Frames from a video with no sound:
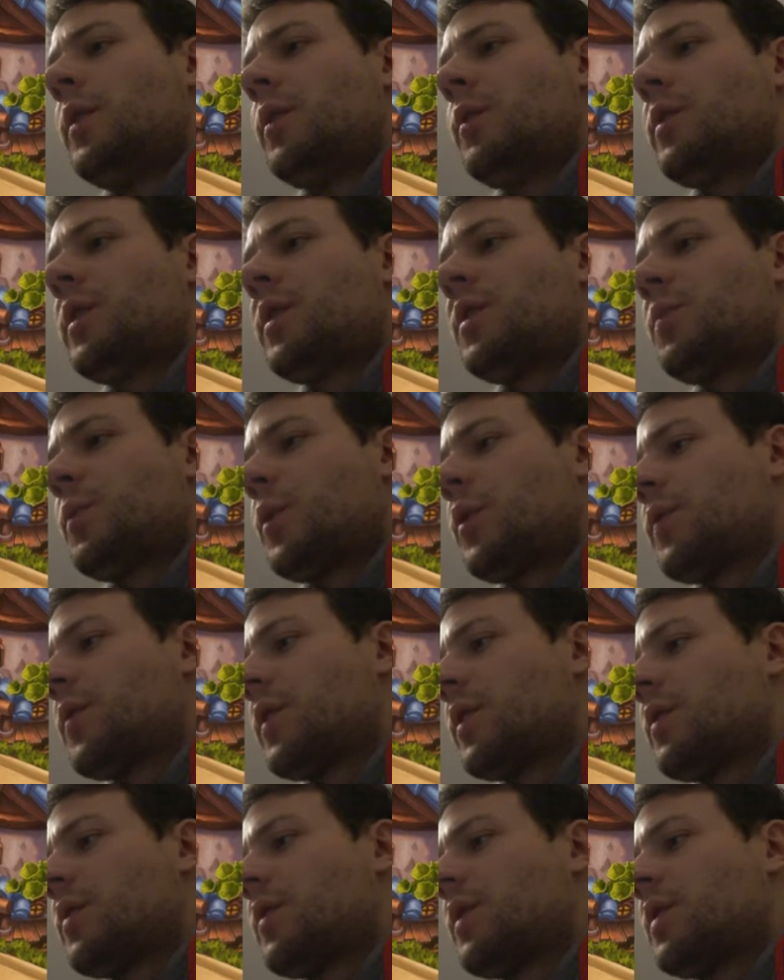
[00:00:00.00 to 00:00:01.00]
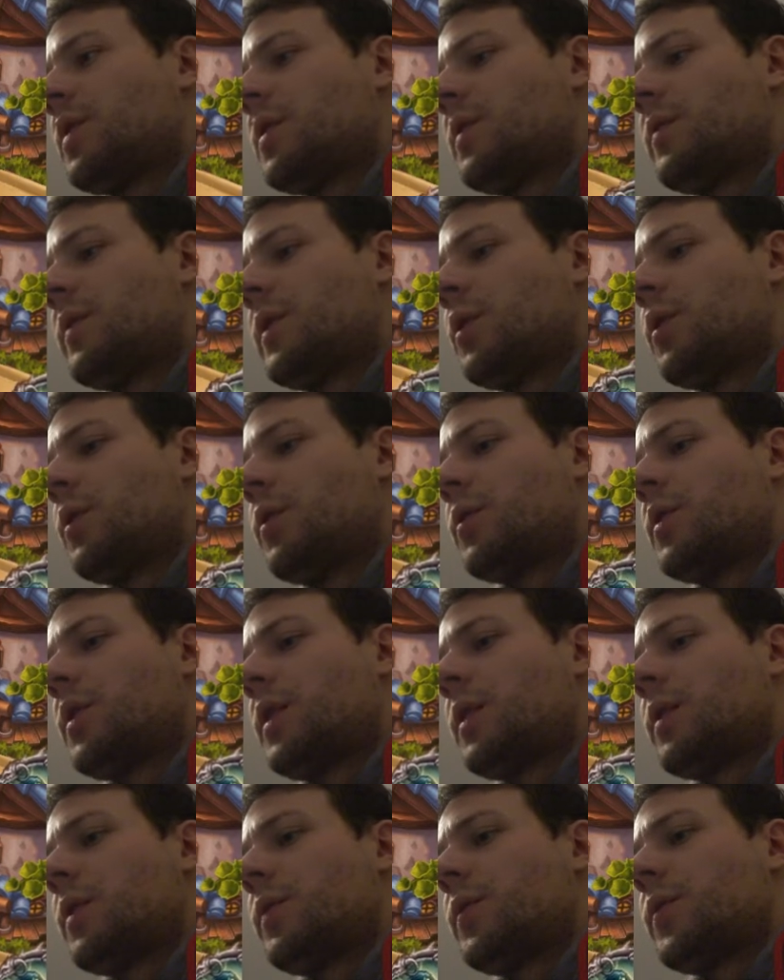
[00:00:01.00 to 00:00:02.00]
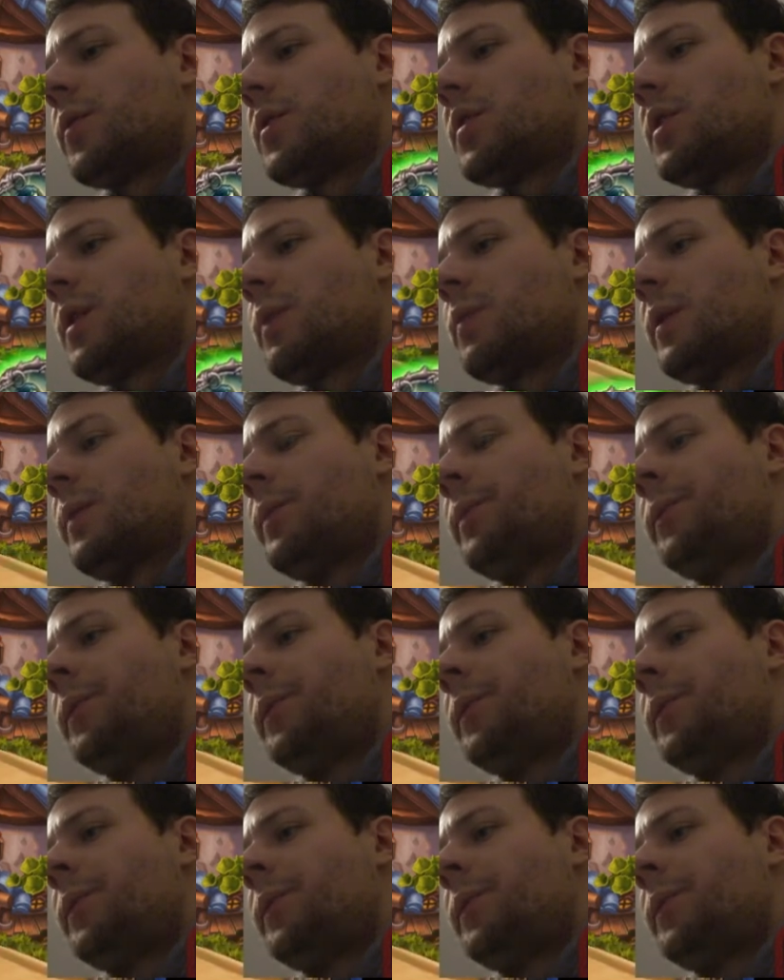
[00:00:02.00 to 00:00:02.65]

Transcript: Oh, that's perfect. That's a very good target for Sep.